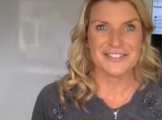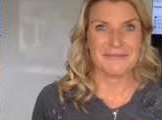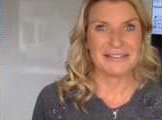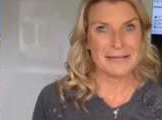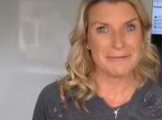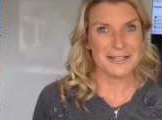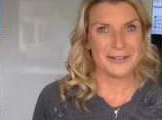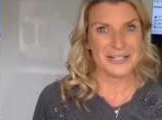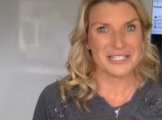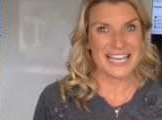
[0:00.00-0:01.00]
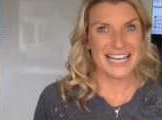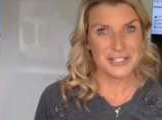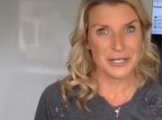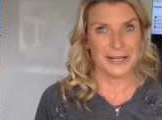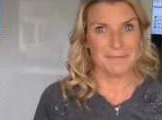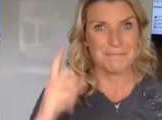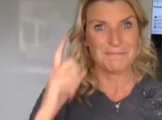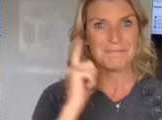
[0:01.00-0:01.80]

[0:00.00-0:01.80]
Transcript: So I'm keeping your attention.